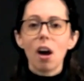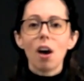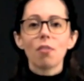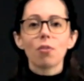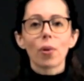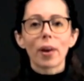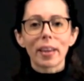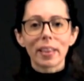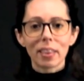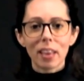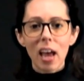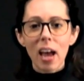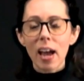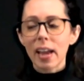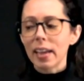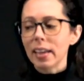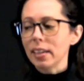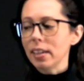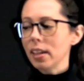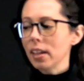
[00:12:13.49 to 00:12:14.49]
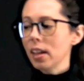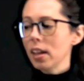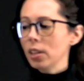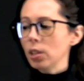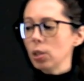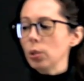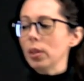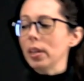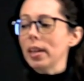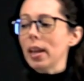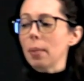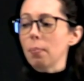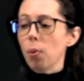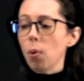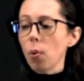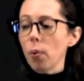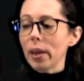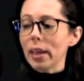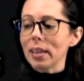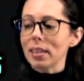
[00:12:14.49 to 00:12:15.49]
For a line, you need a
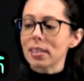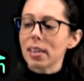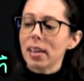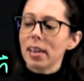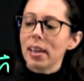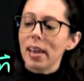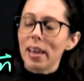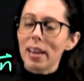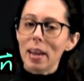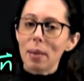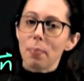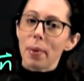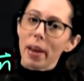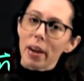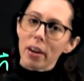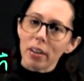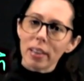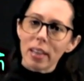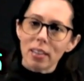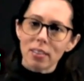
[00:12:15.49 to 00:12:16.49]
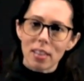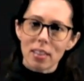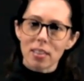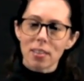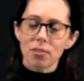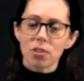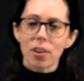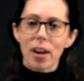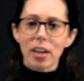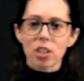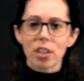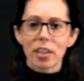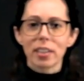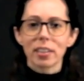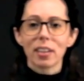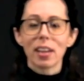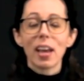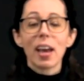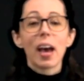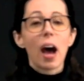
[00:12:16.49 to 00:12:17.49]
point and a parallel sense of
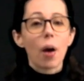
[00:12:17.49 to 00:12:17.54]
direction.